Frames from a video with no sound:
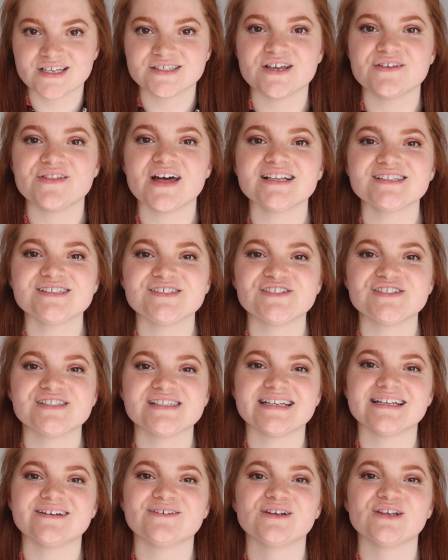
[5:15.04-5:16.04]
So that's just
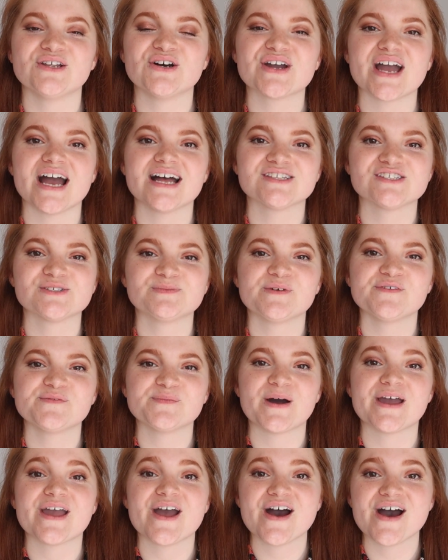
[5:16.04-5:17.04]
a little look at some of
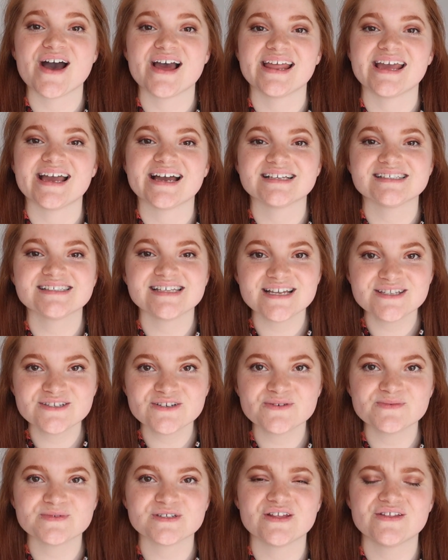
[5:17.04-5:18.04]
my earlier
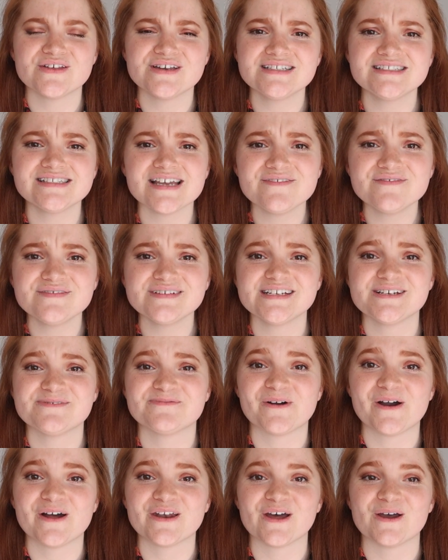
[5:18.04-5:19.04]
setups. So these definitely
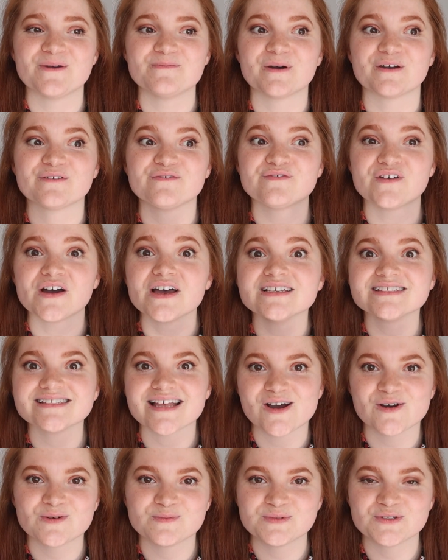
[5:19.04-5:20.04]
weren't like my first
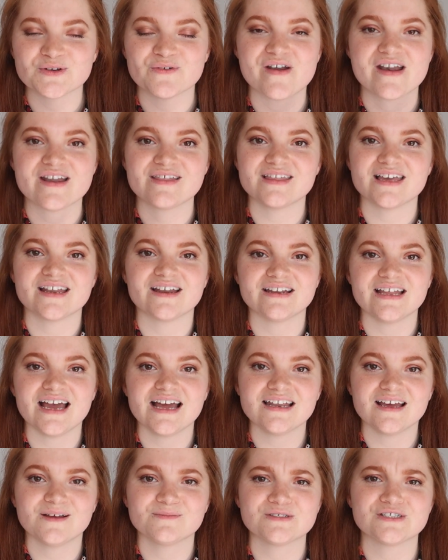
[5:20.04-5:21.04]
setups or anything. I'd
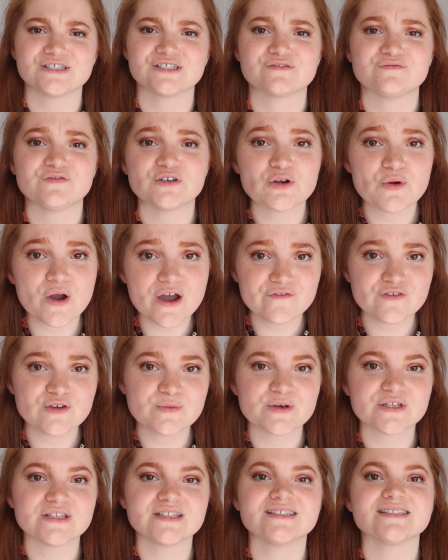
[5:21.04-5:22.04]
had hamsters for quite a few
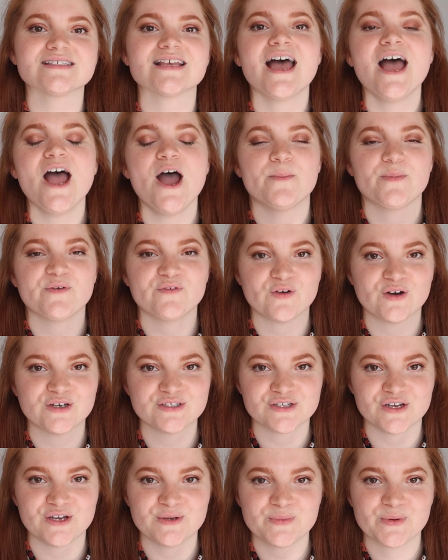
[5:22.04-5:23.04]
months before I
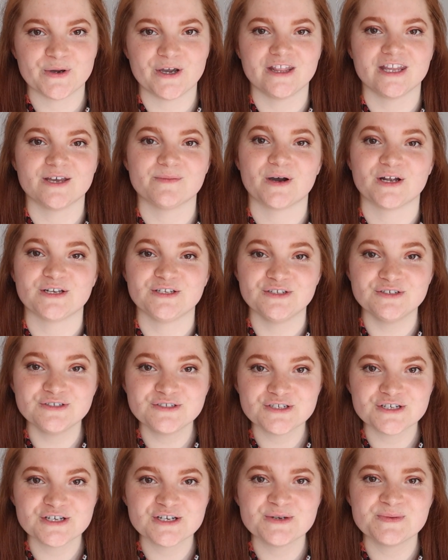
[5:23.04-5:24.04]
started putting them on
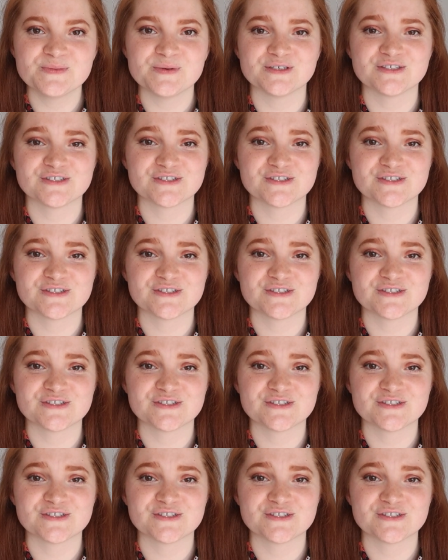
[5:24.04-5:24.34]
YouTube.